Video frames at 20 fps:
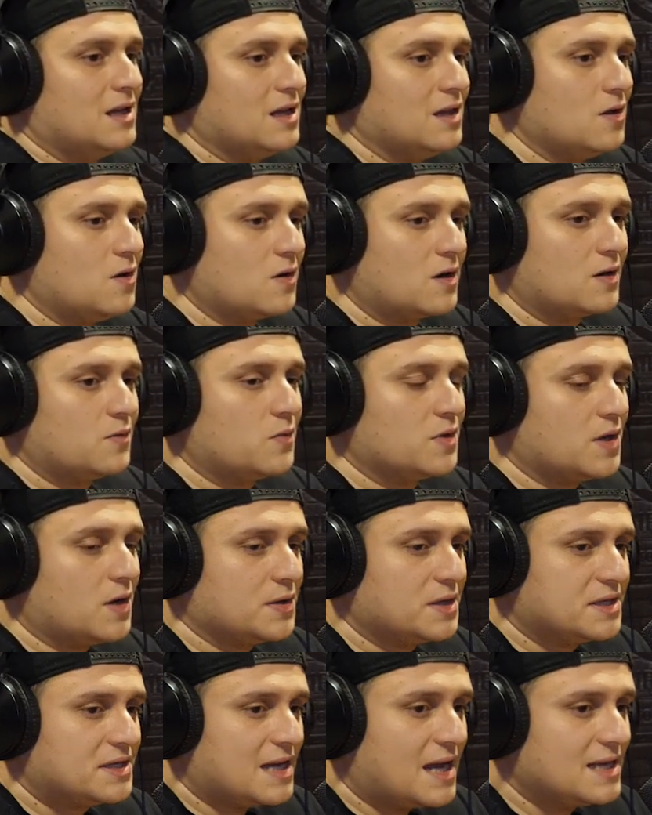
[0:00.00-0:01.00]
Logan with all
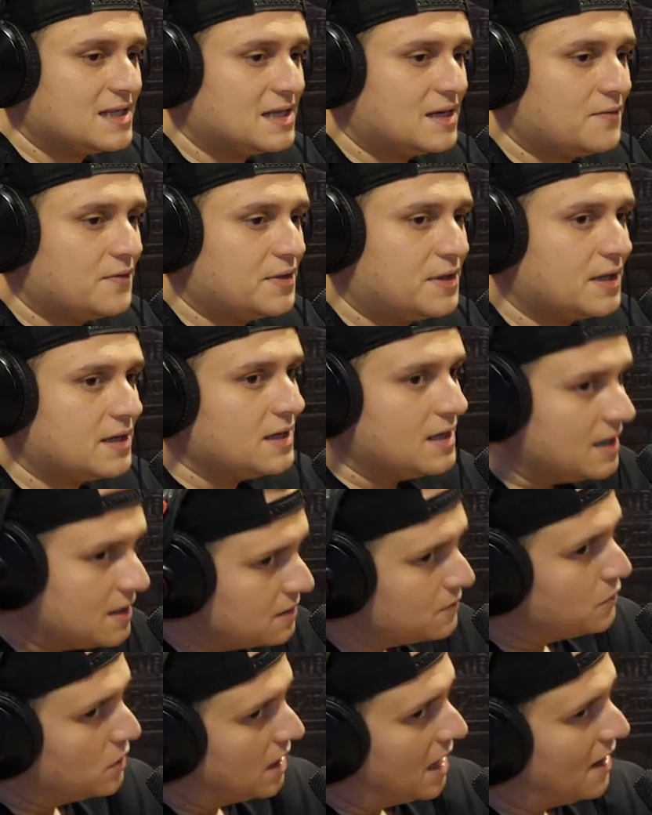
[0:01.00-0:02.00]
the size and everything. He
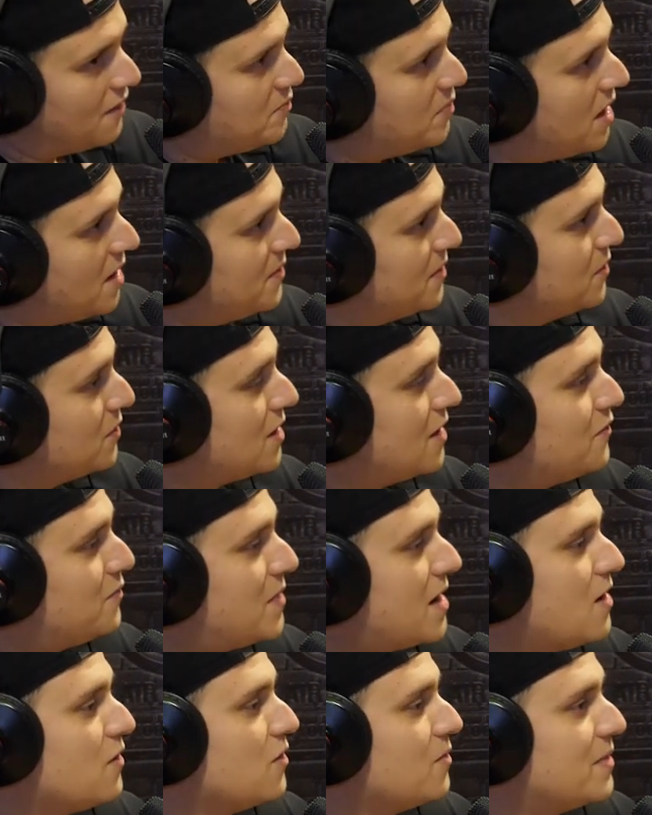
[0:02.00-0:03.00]
will have pop, he will have
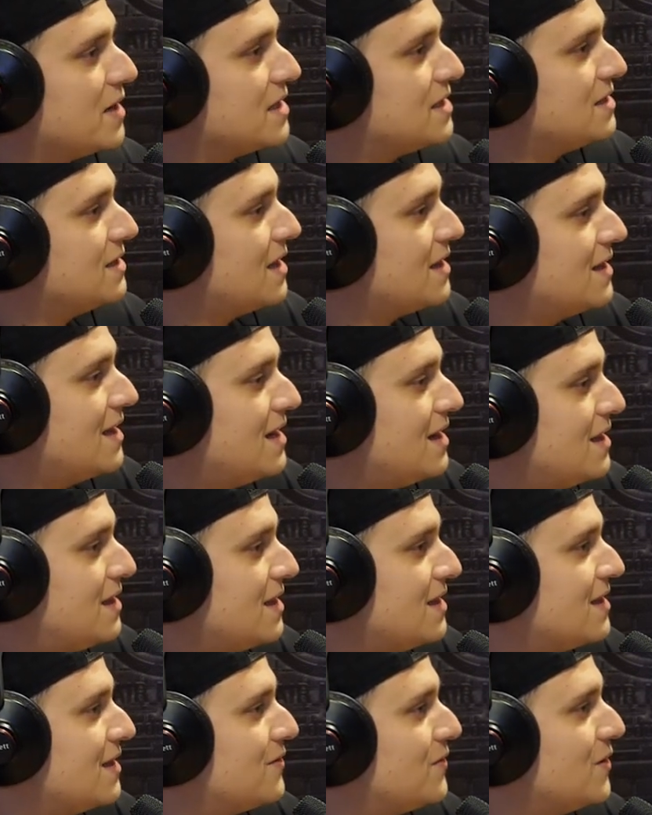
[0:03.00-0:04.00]
power, but it's not
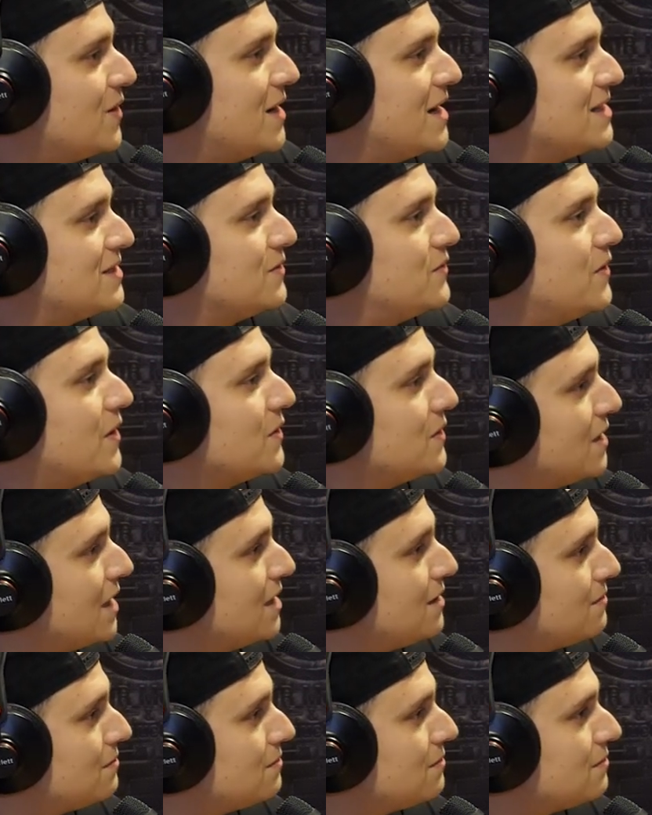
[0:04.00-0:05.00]
anything that Floyd hasn't felt
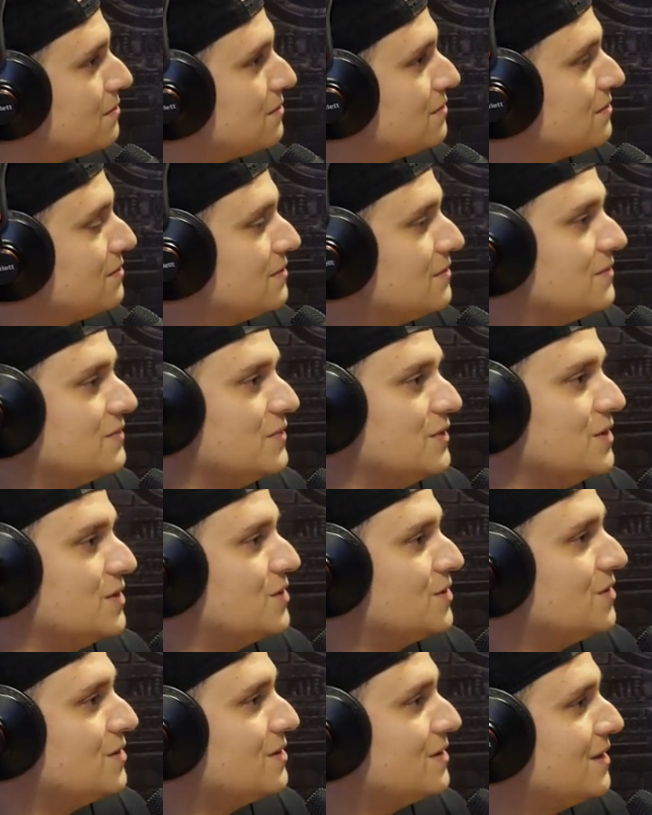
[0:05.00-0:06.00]
yet. Pretty
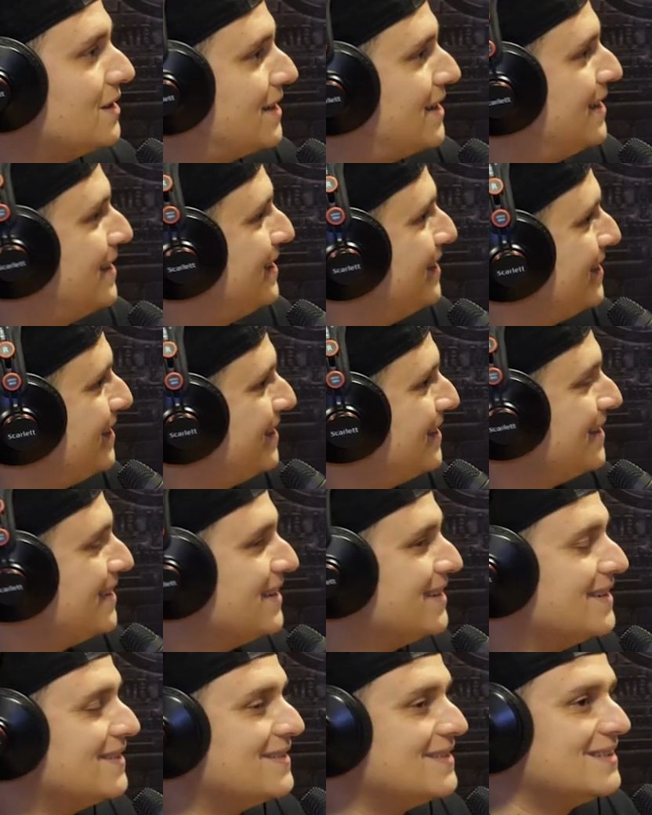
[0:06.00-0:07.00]
sure. Like,
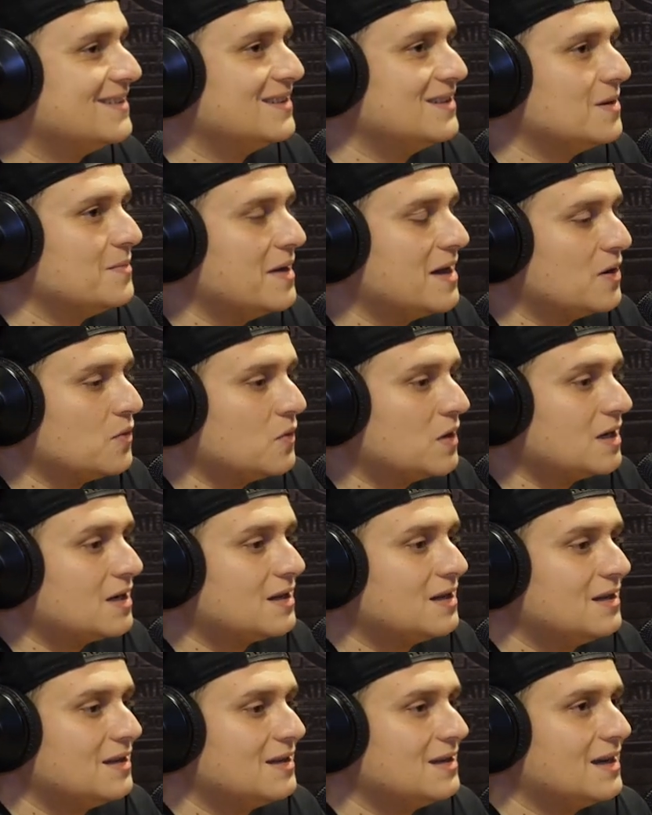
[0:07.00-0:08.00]
no matter what.
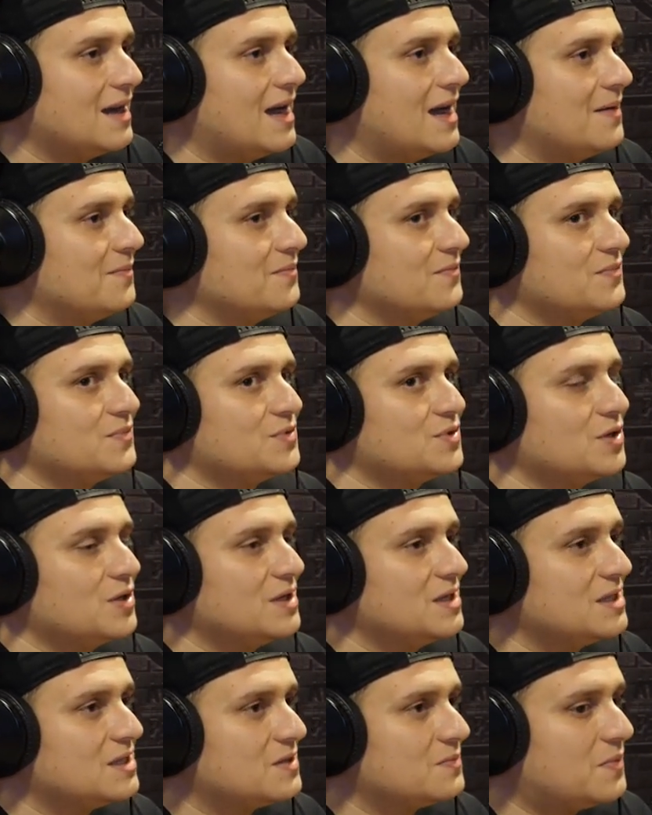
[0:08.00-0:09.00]
I'm sure
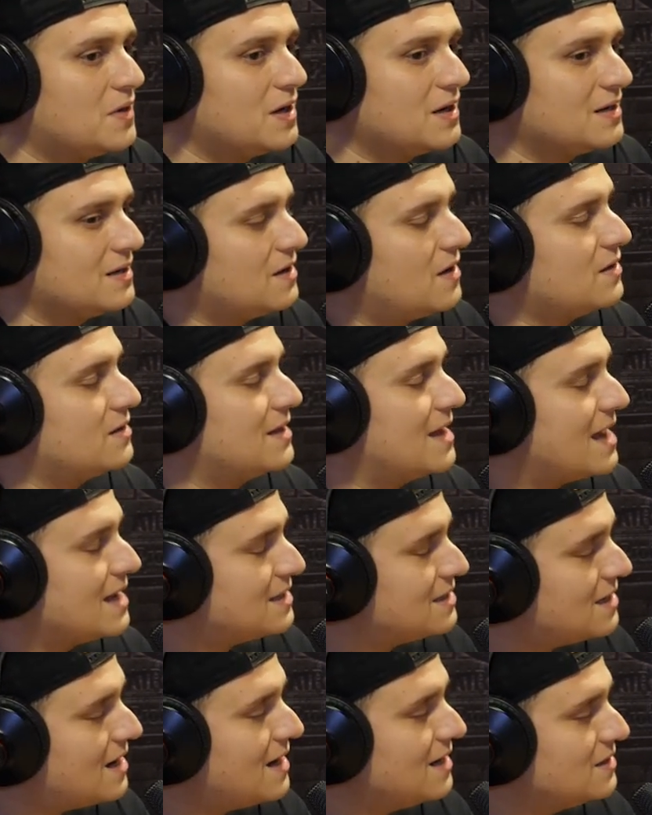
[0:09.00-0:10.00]
he's sparred not that
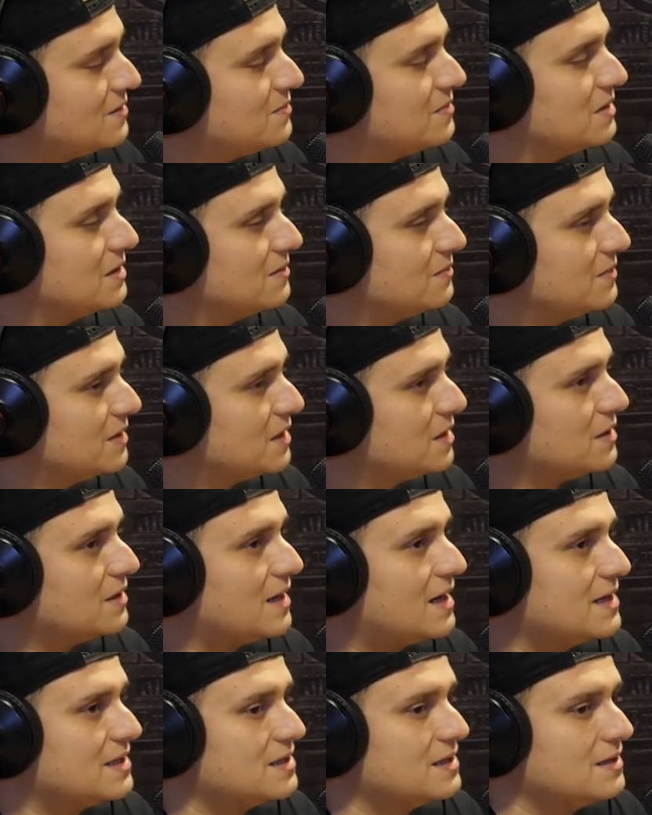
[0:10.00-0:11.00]
size, but bigger
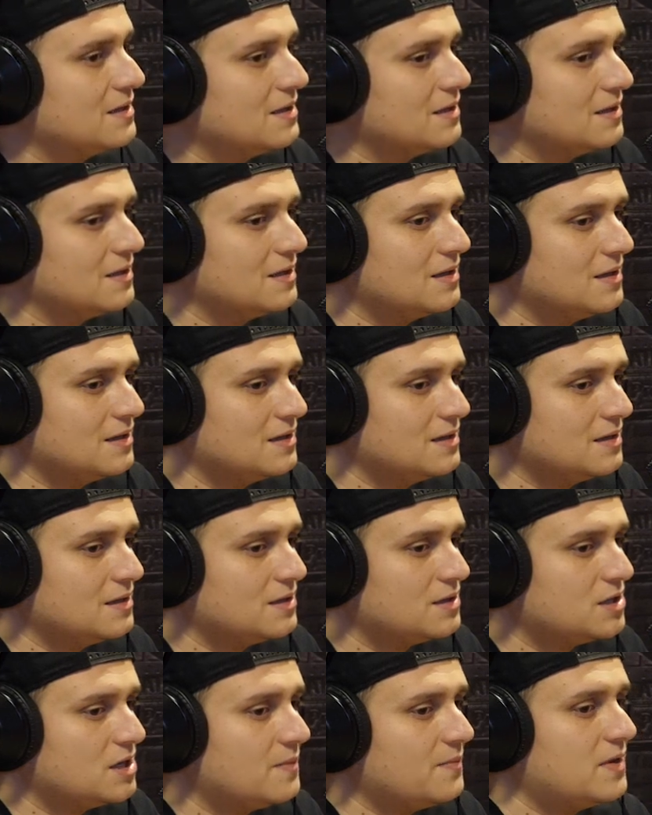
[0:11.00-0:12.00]
guys in the
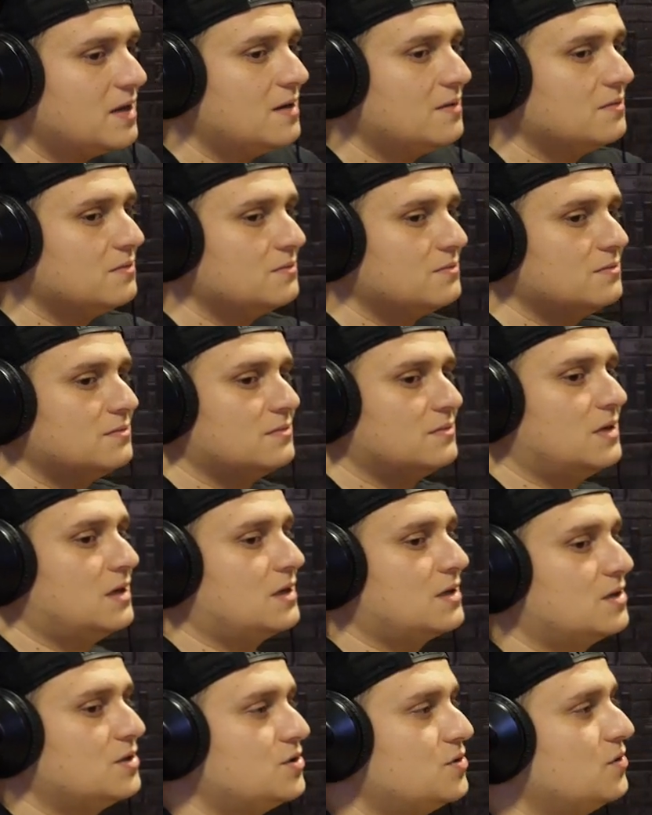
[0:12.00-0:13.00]
gym, and I
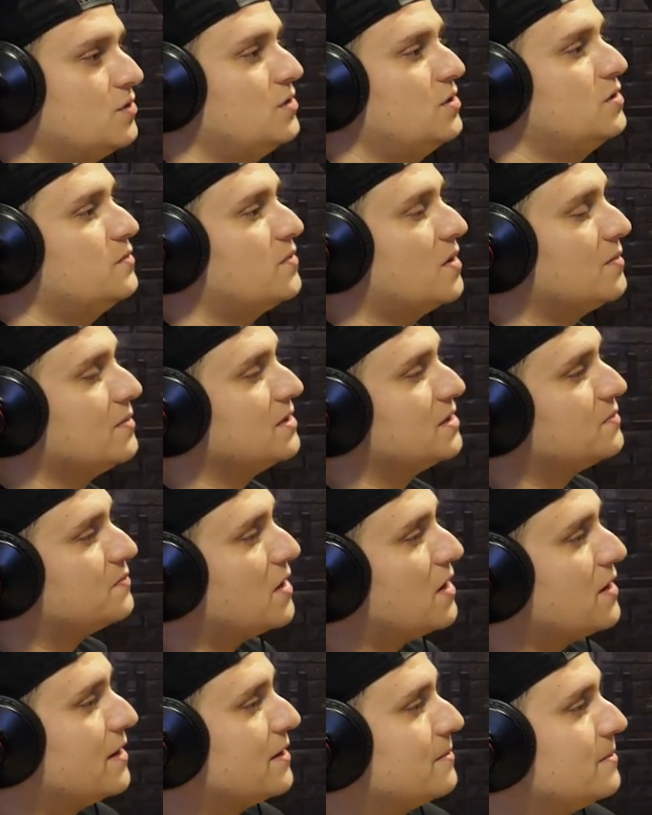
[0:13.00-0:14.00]
can assure you he's probably
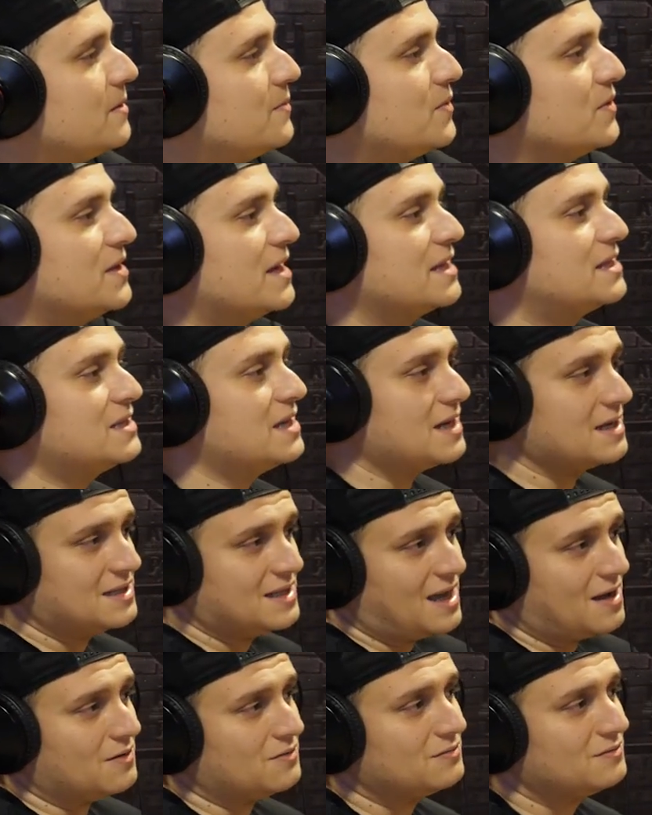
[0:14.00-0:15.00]
sparring people that size
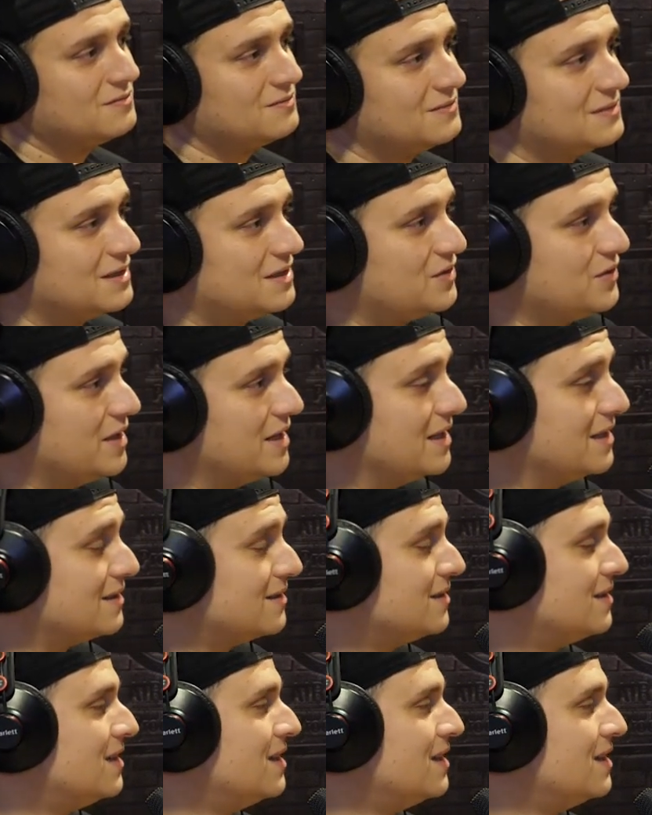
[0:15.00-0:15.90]
now in training